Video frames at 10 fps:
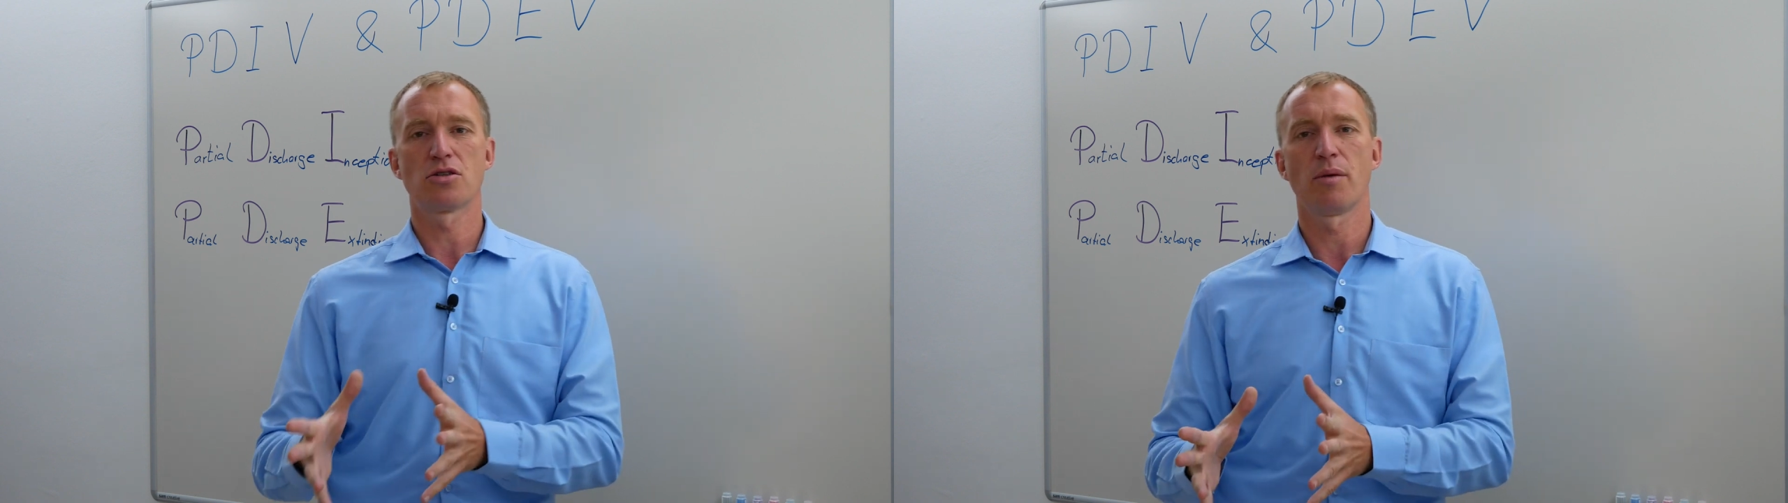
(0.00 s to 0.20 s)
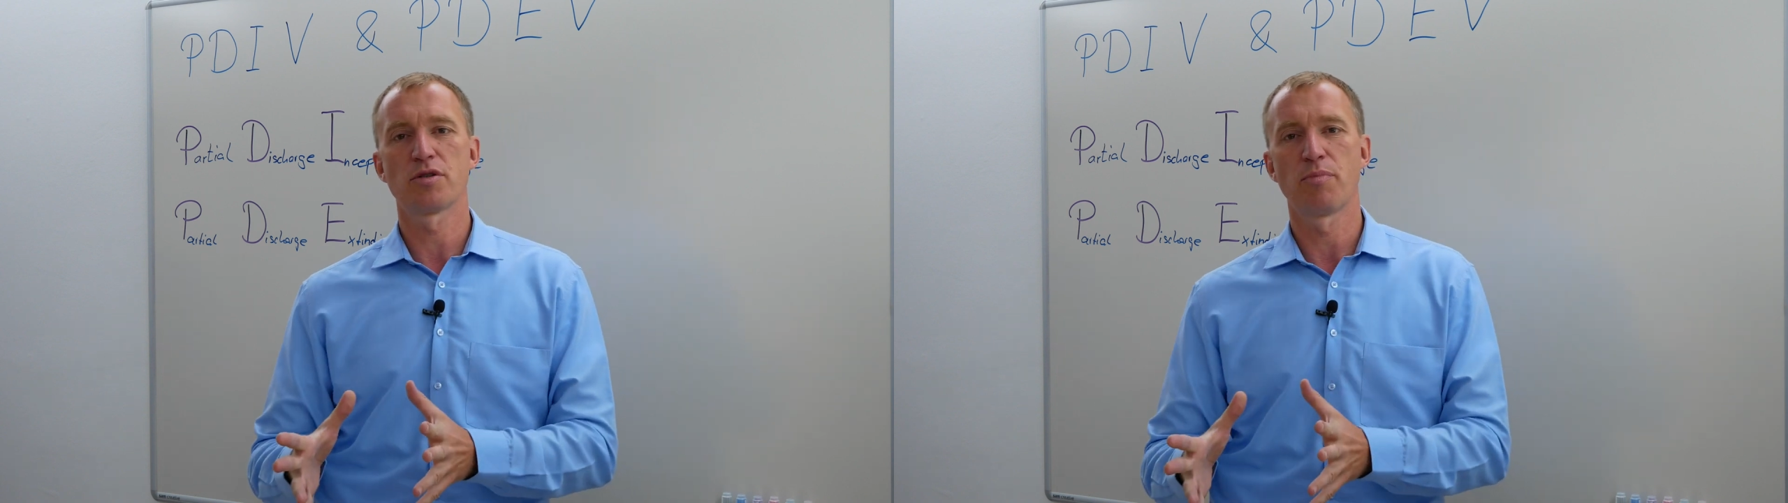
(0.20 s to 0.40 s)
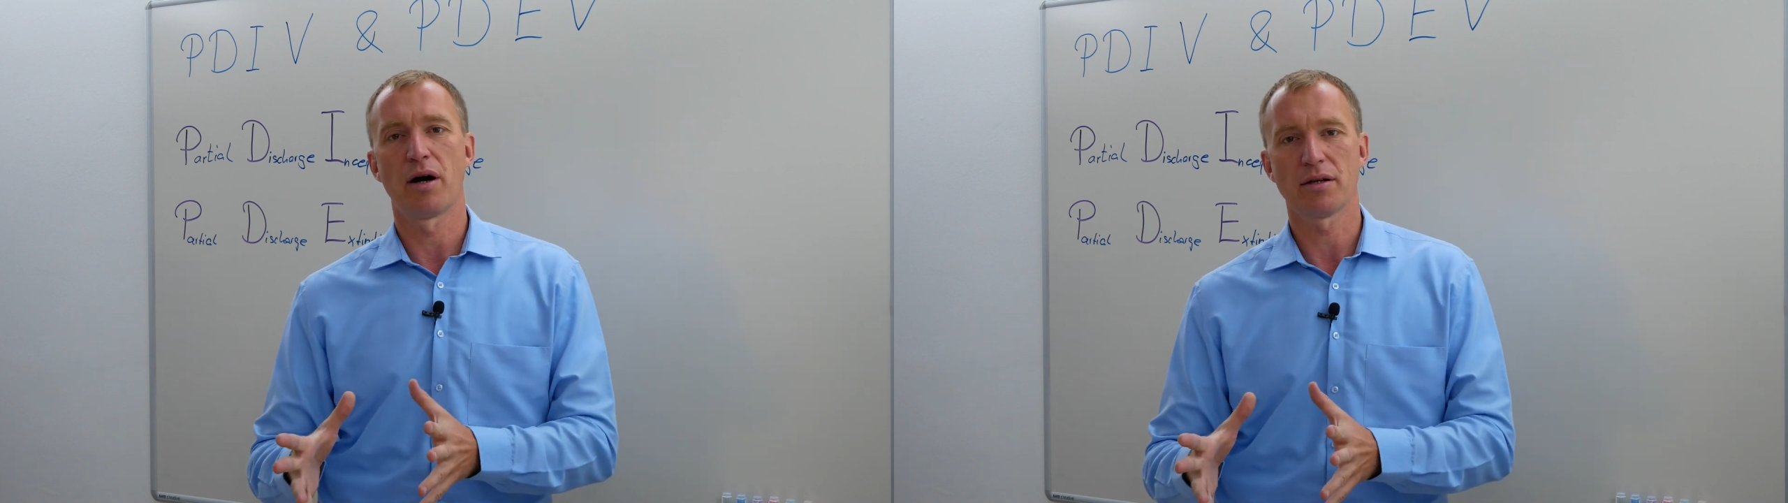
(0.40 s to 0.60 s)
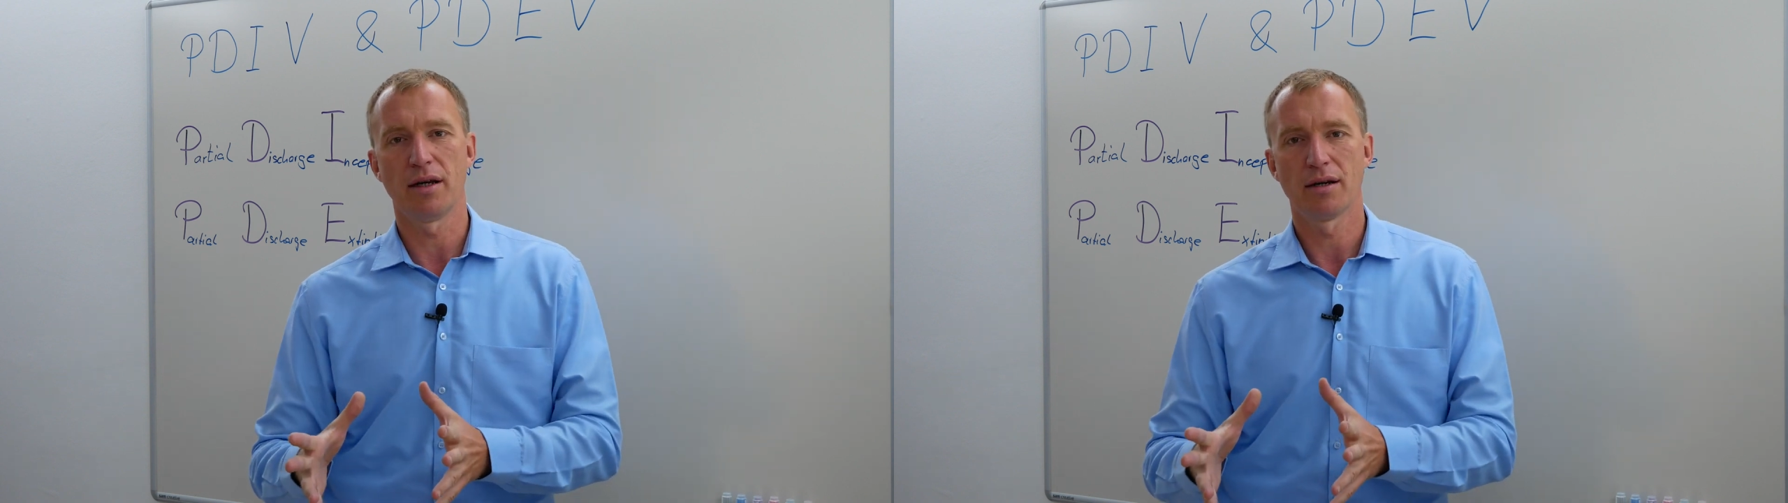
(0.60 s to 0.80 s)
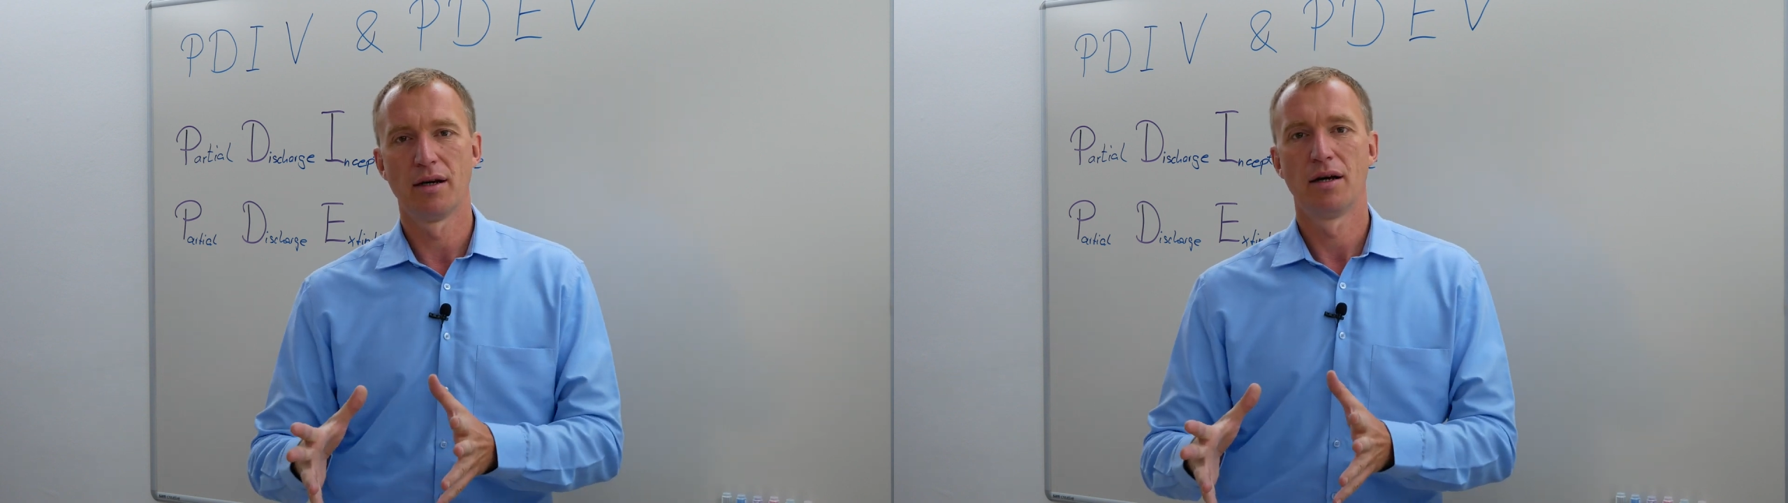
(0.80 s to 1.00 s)
stops
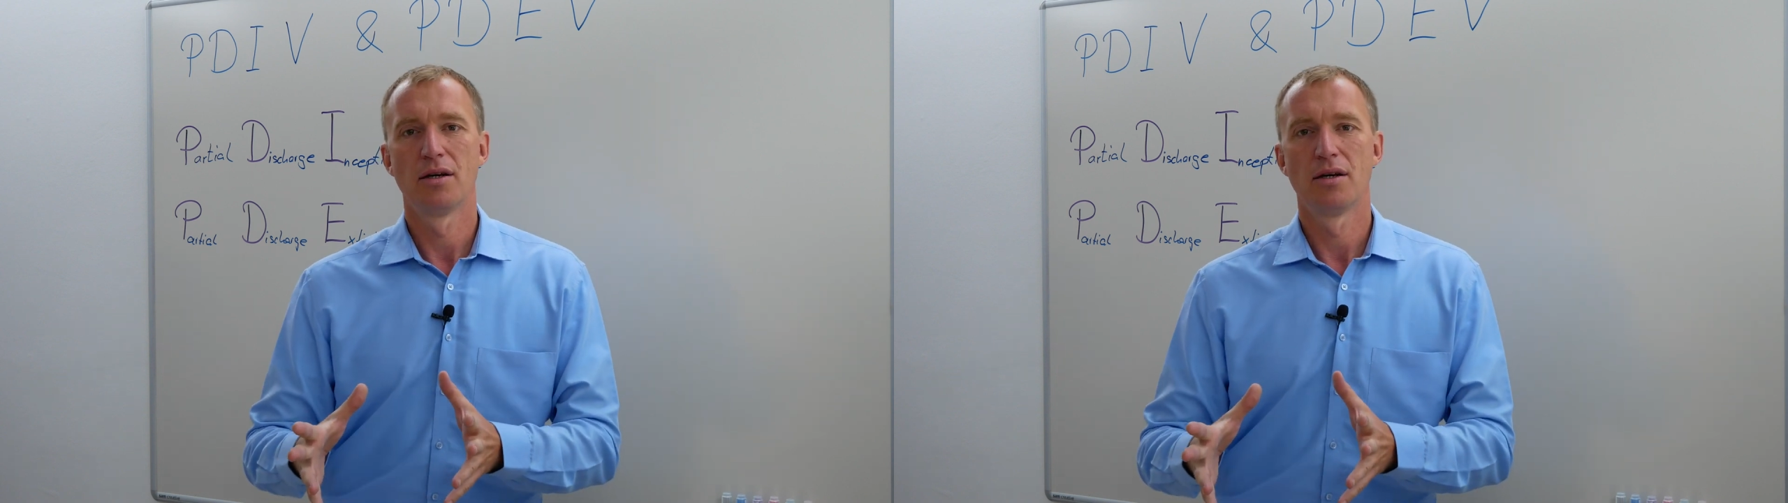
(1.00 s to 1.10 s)
barking.